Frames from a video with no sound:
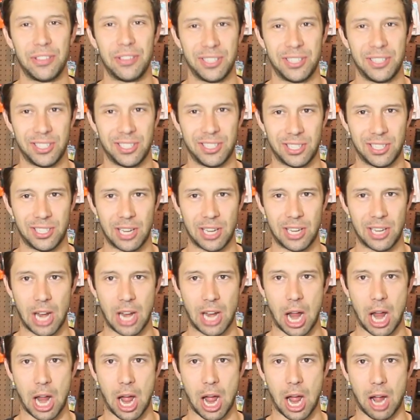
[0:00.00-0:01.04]

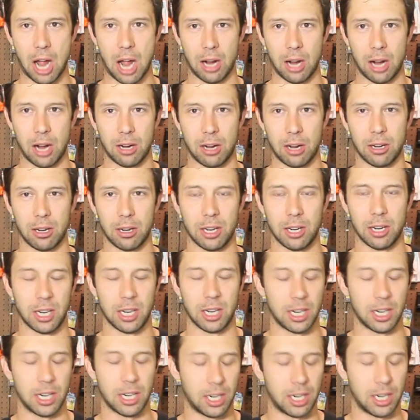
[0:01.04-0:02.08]

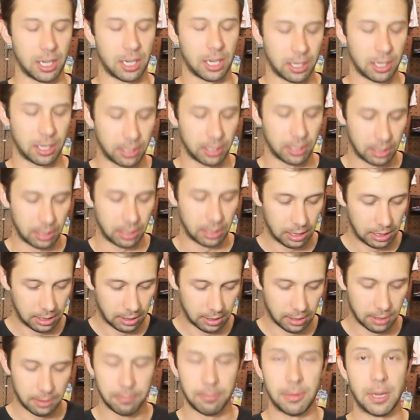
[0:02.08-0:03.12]
Stalker.
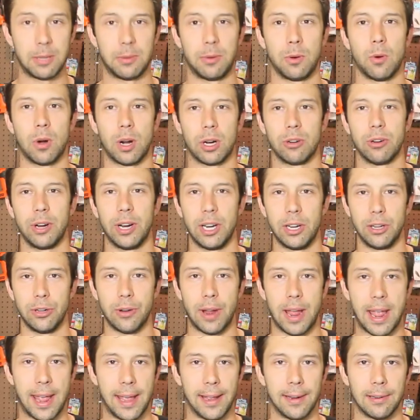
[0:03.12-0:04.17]
Makes me want to create a
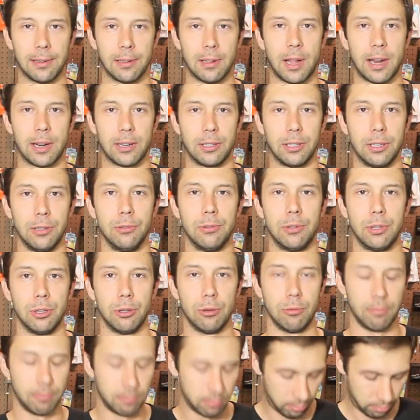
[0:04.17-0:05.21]
new handle on
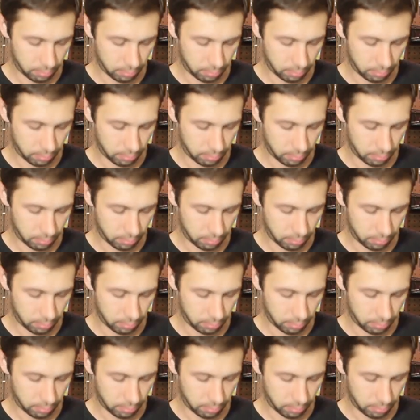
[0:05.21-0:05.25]
YouTube.